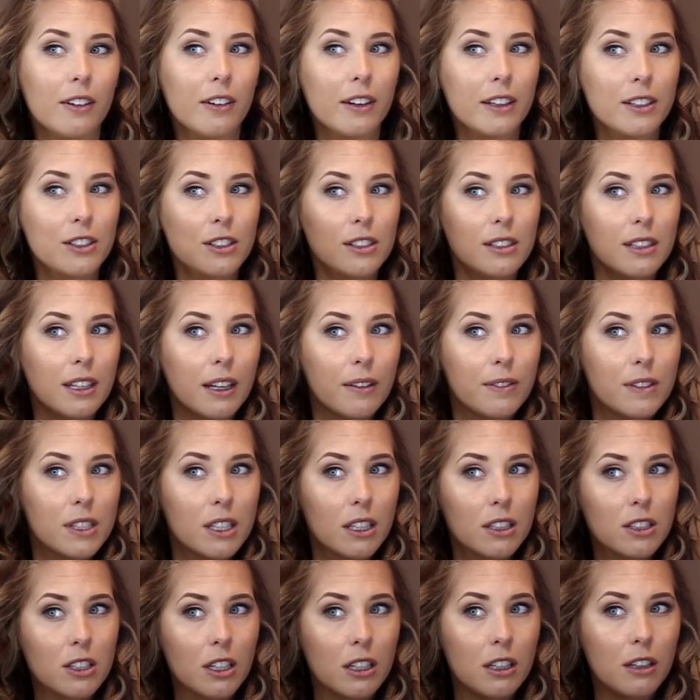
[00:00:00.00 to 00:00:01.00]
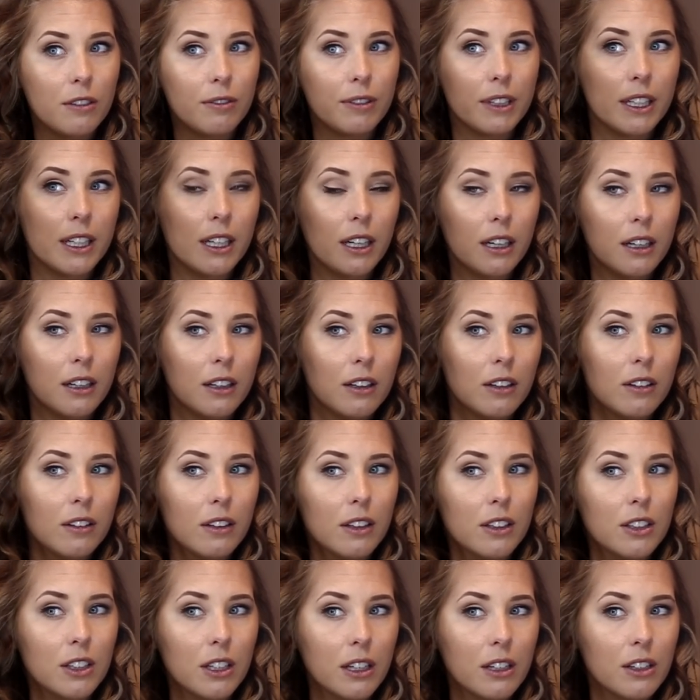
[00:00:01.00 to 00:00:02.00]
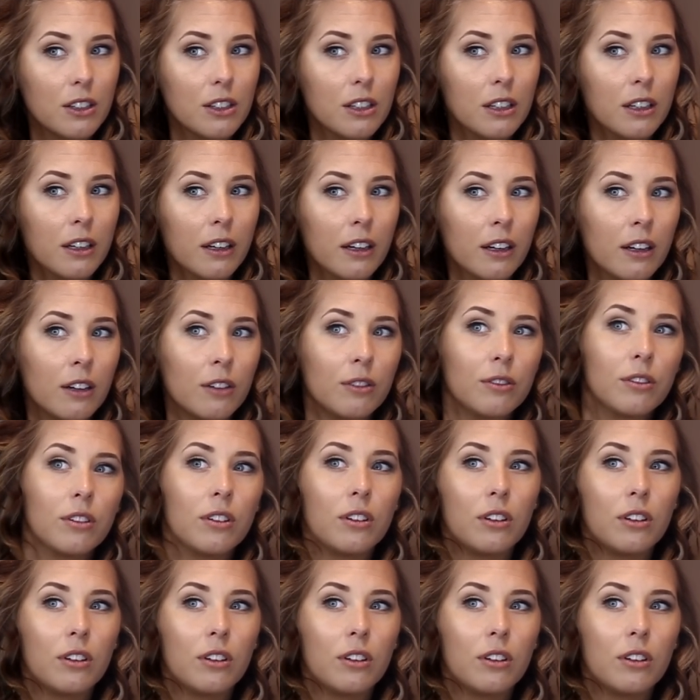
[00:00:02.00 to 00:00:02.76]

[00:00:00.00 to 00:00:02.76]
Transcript: It just gives such a lovely curl, the GHD Curve.